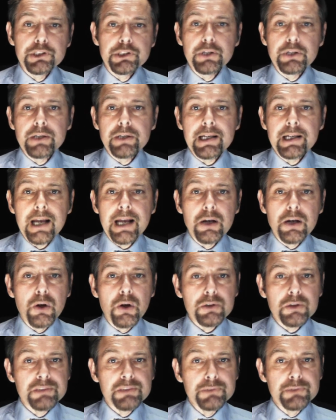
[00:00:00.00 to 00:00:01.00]
You can get
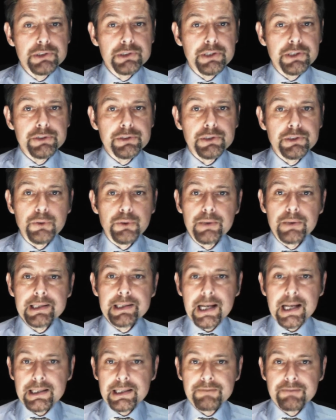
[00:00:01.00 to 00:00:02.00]
lots more news
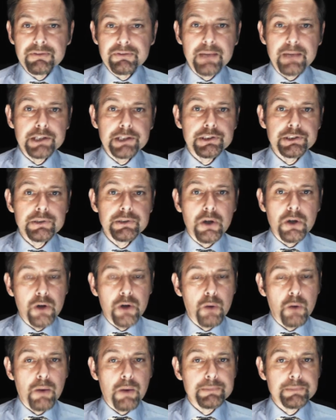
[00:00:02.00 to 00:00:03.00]
stories and information on our